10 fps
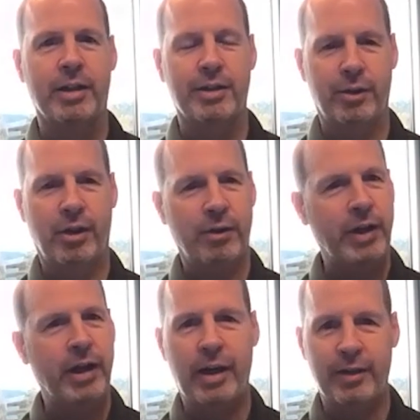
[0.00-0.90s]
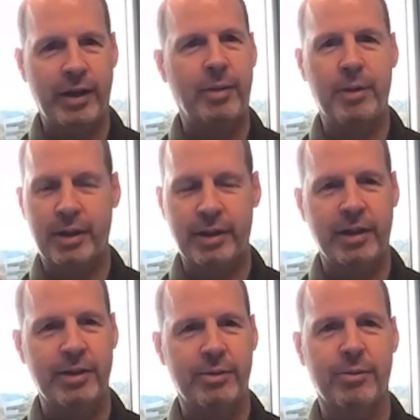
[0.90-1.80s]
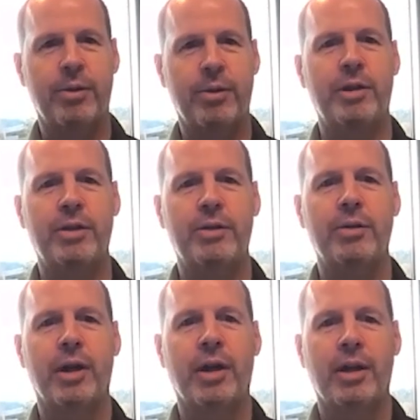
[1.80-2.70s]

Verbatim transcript: So all that has happening, that's what we do.